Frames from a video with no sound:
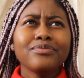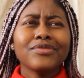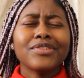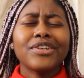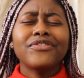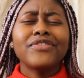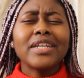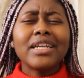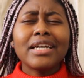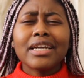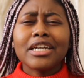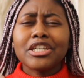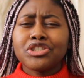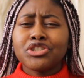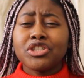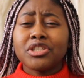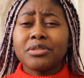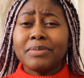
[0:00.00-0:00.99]
I feel like I
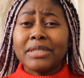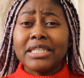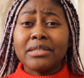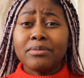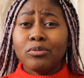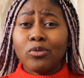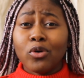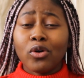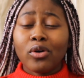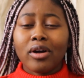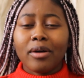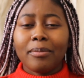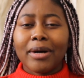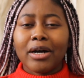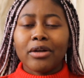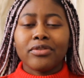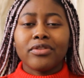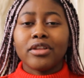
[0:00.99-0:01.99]
should speak more
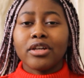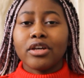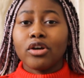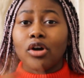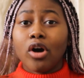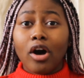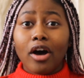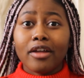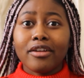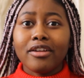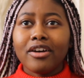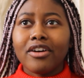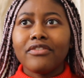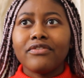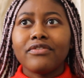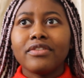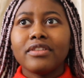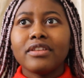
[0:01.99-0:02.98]
about the God
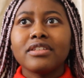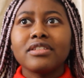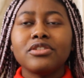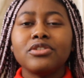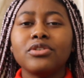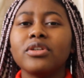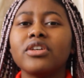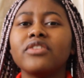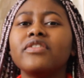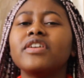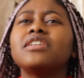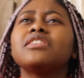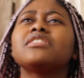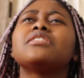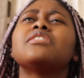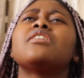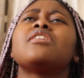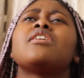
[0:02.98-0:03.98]
of this
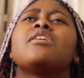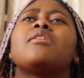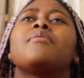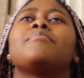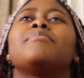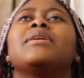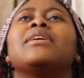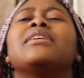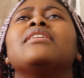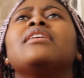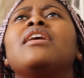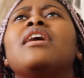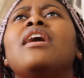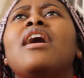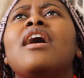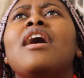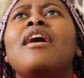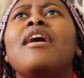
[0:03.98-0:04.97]
universe, but
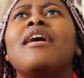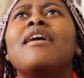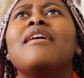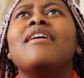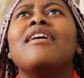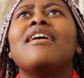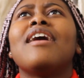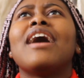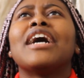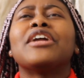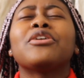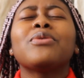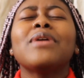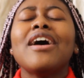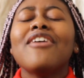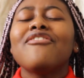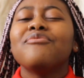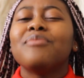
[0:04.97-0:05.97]
I don't
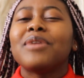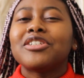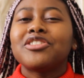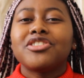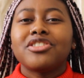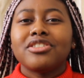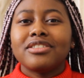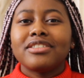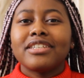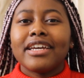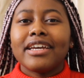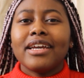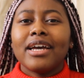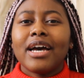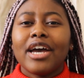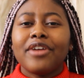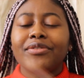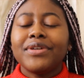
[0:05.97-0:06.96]
have much to say.
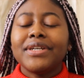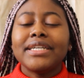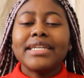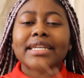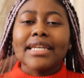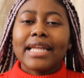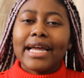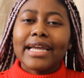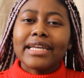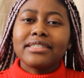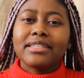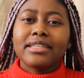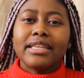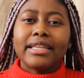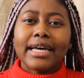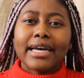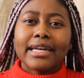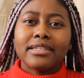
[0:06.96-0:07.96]
I really liked
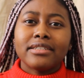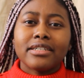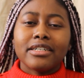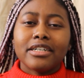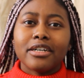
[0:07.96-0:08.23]
that